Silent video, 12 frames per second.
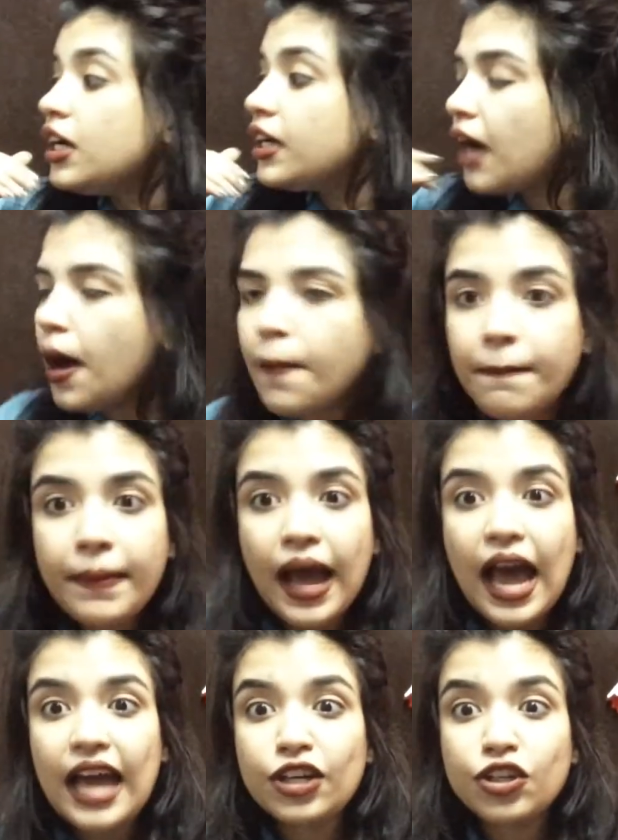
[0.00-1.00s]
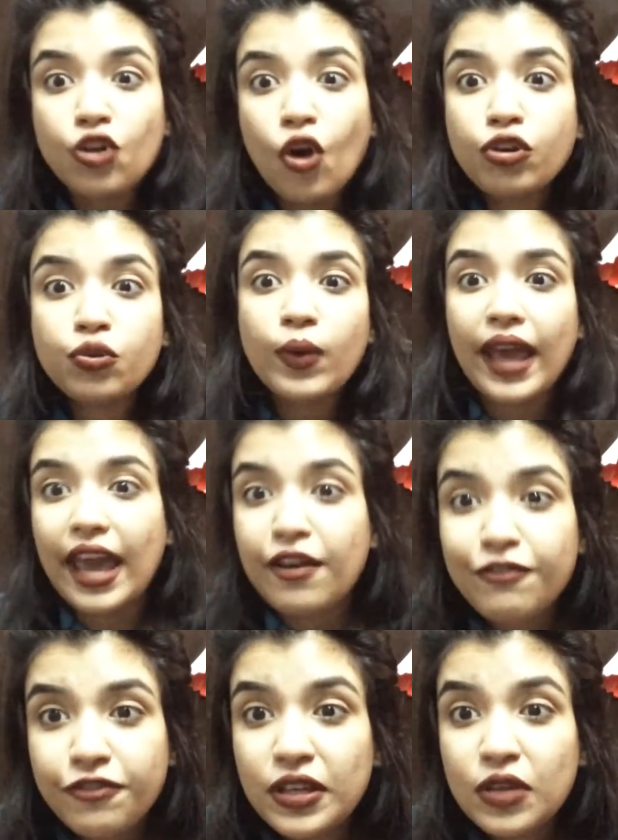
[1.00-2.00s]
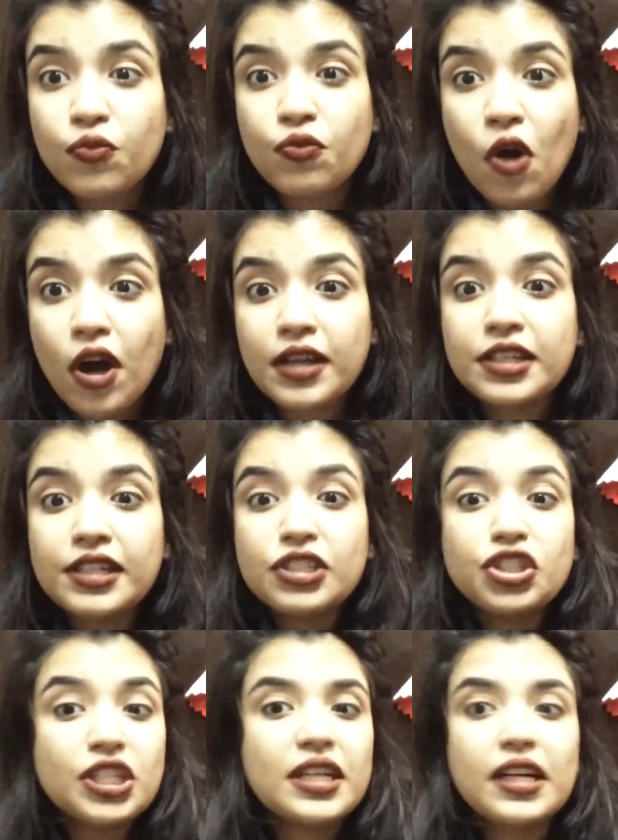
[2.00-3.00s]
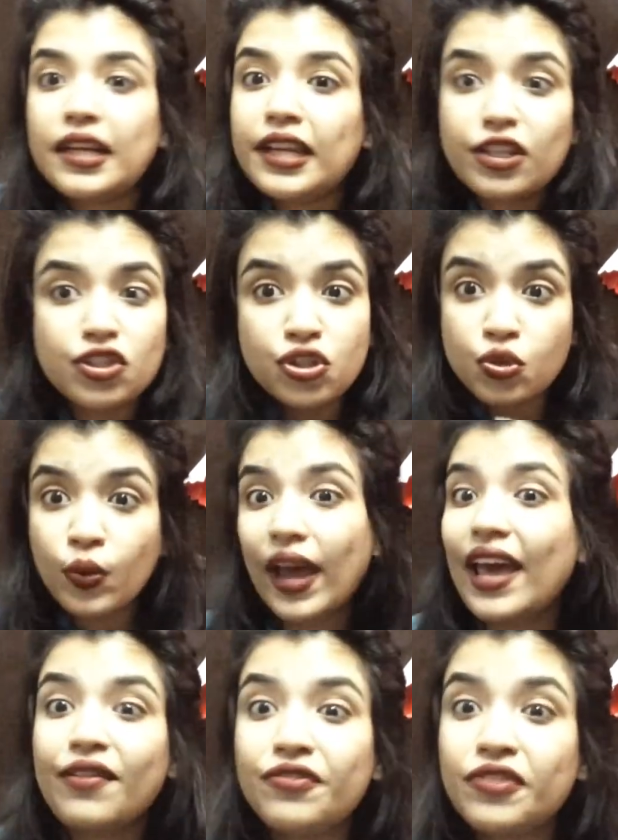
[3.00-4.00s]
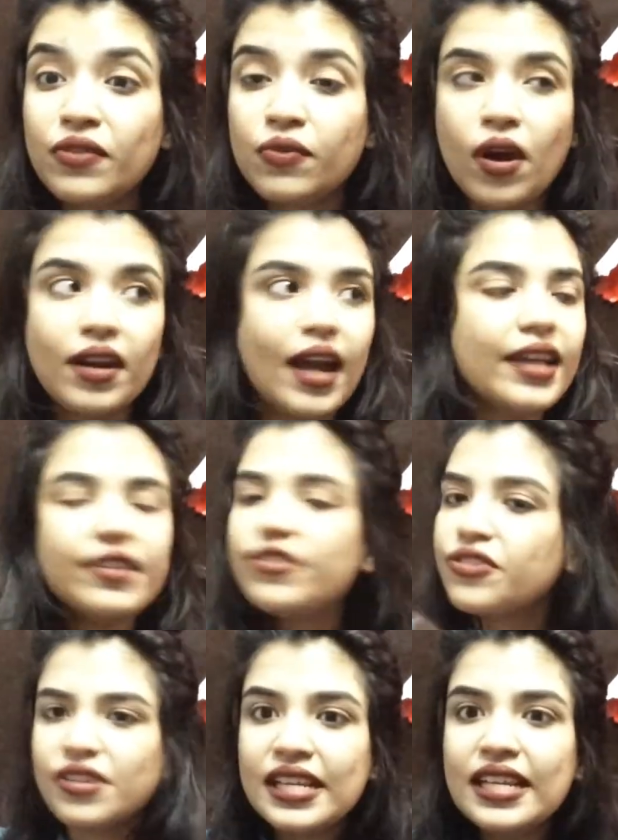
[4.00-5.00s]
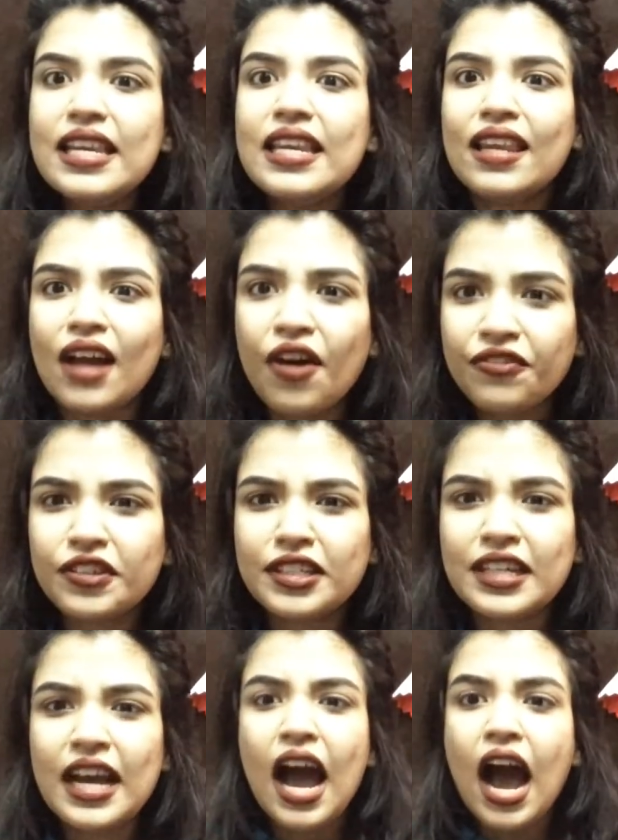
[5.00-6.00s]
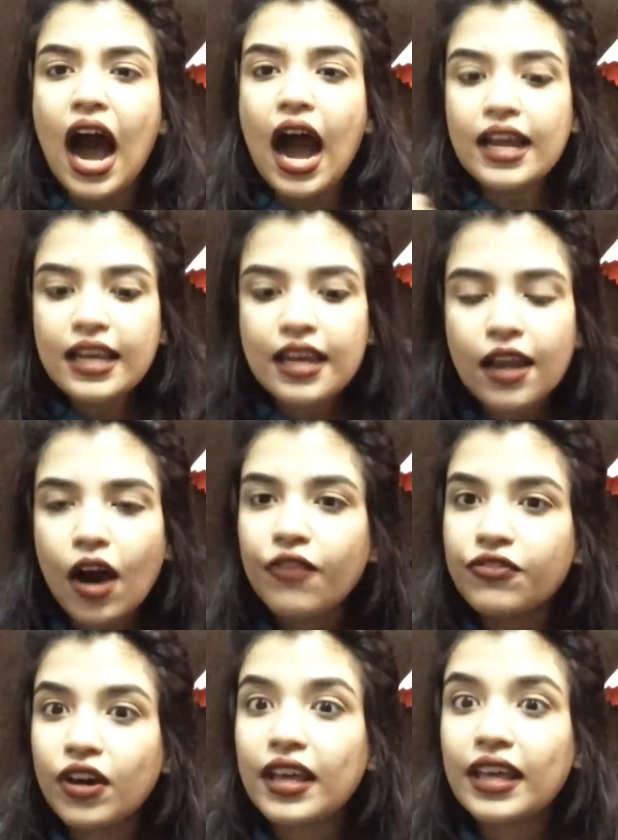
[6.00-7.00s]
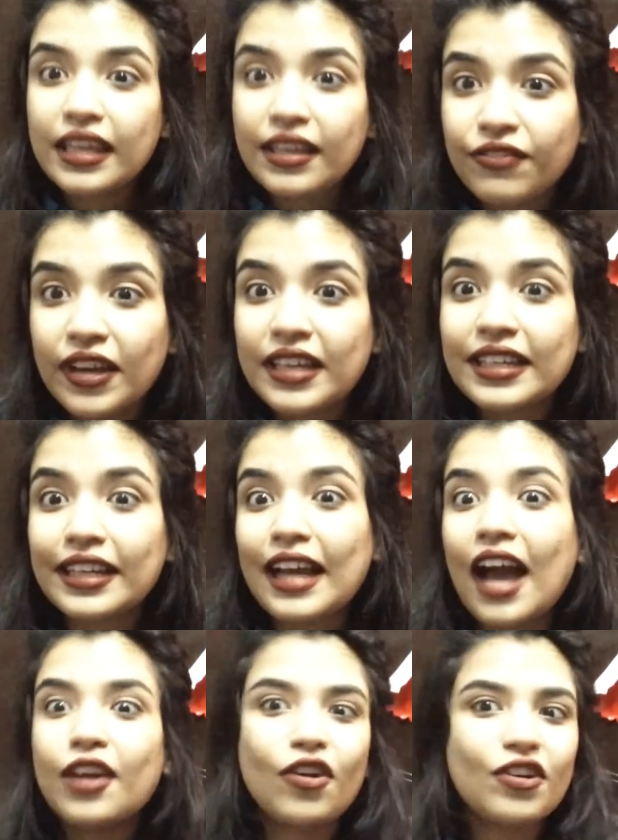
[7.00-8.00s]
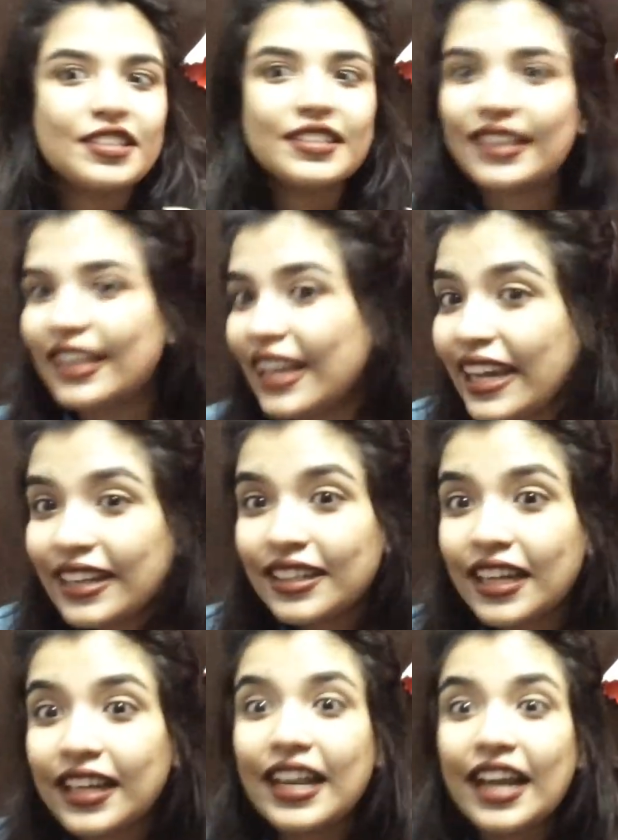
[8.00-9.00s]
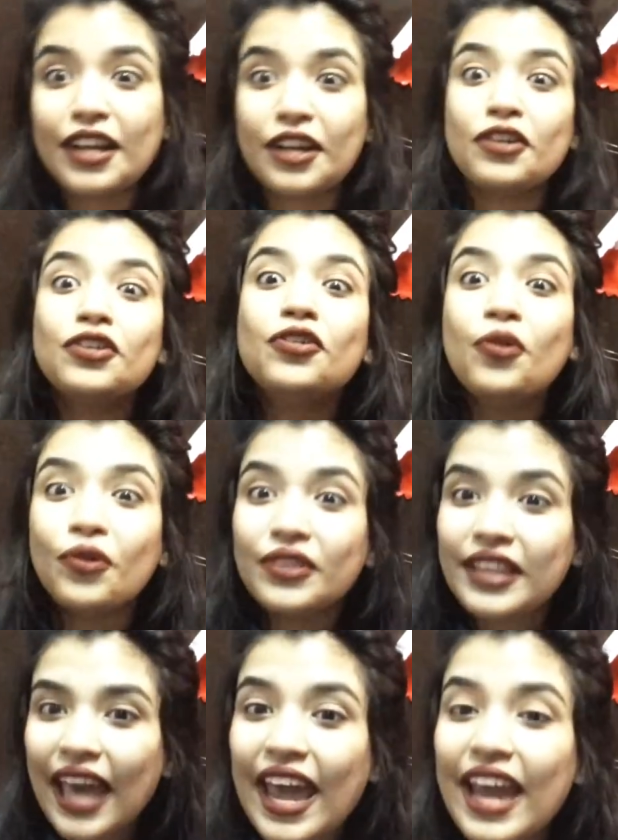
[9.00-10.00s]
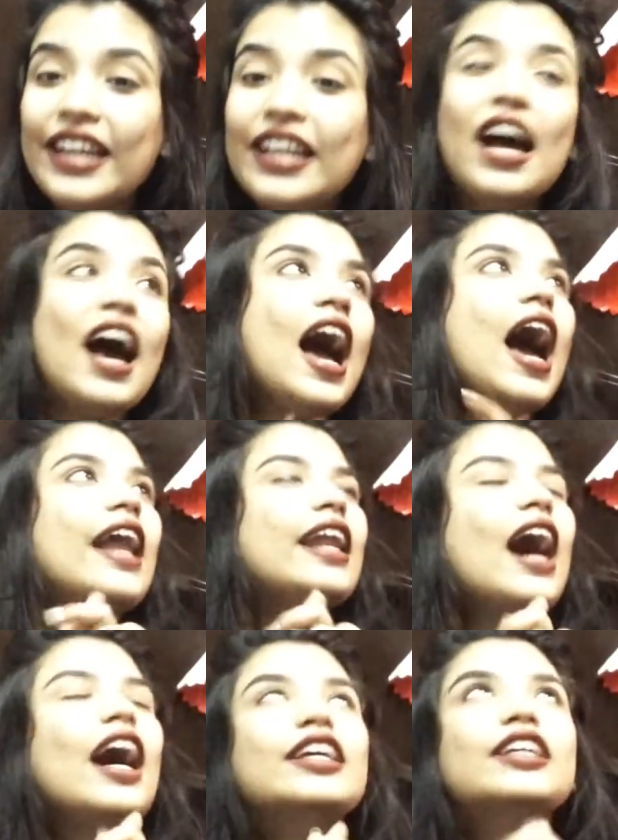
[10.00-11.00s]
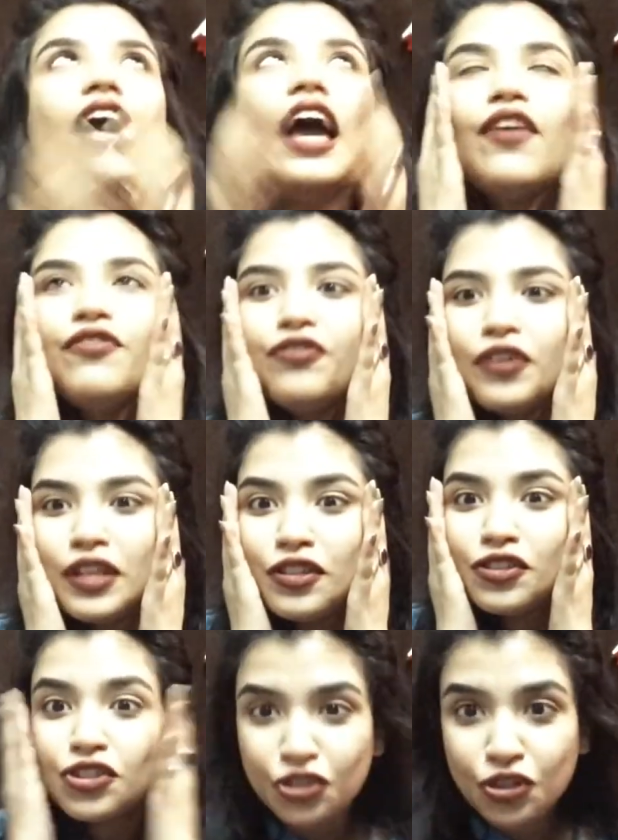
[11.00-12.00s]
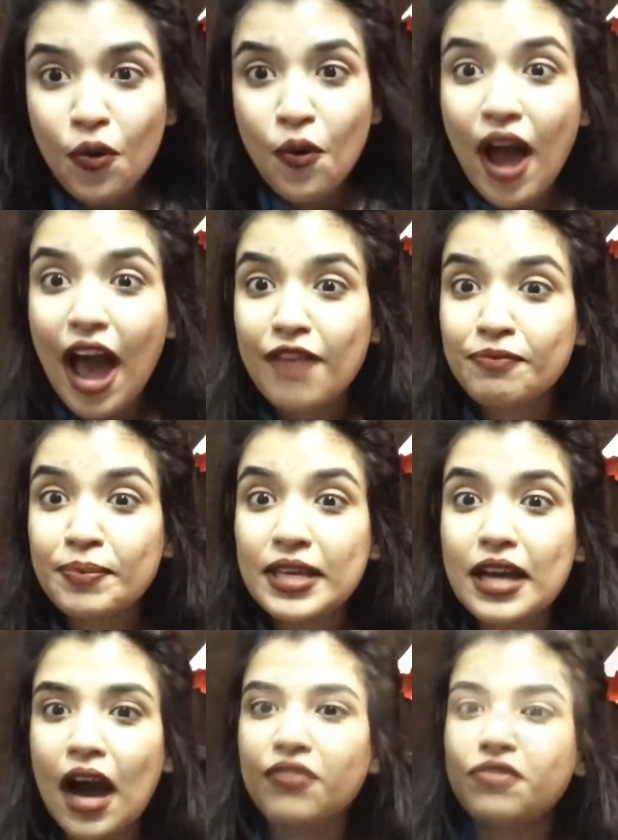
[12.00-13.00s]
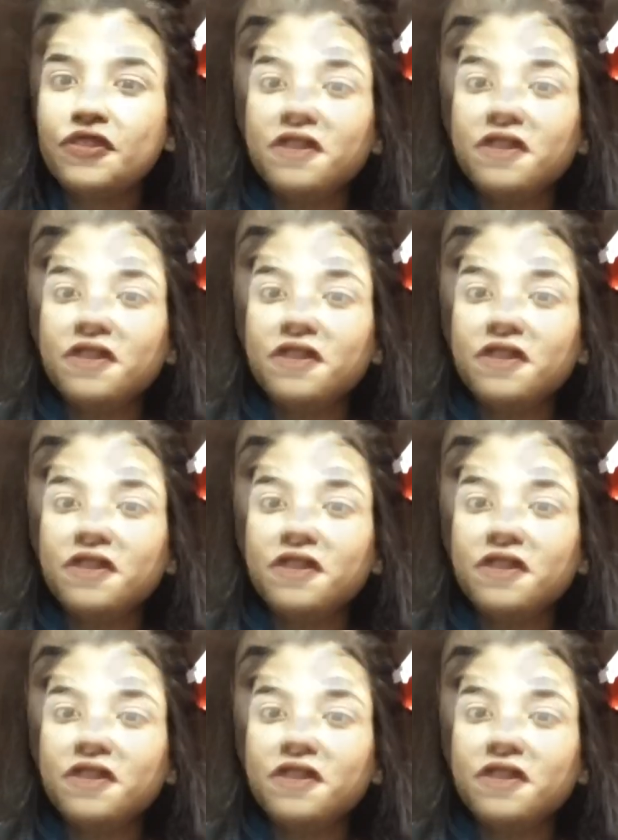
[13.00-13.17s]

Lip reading: come and talk to everyone and she connects to everyone. I really love it. I love the event. I got selected and go there and I am feeling so happy after.